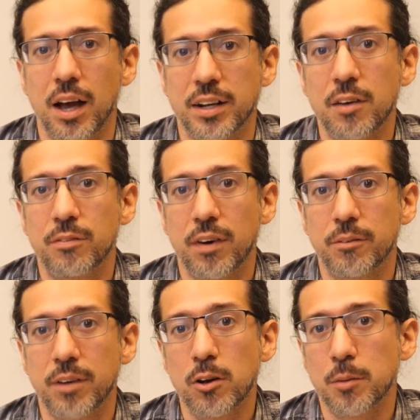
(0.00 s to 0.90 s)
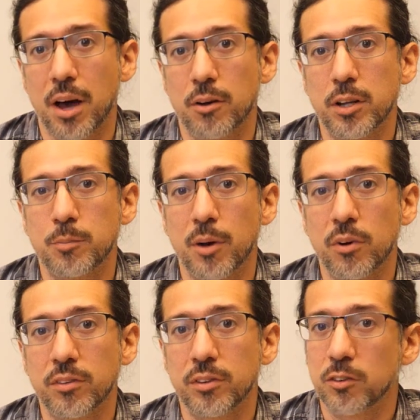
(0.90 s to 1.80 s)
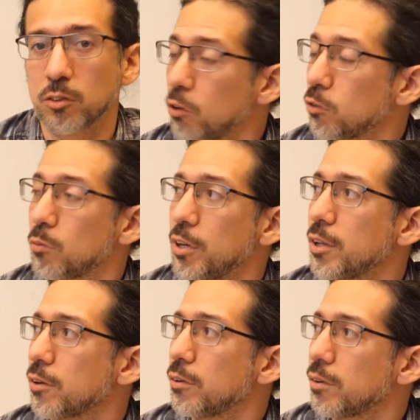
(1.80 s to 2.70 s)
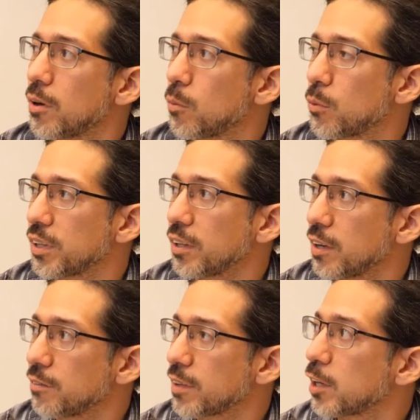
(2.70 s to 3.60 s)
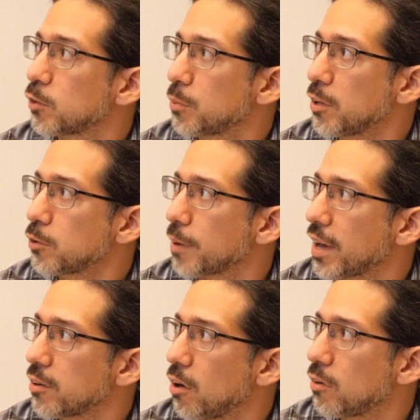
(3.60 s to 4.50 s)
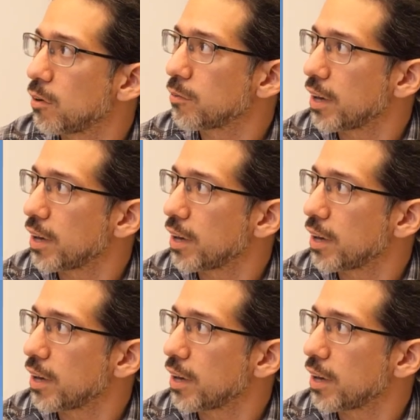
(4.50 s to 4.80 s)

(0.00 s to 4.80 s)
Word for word: And I found out about it by watching awesome video where they left a sprinter van off of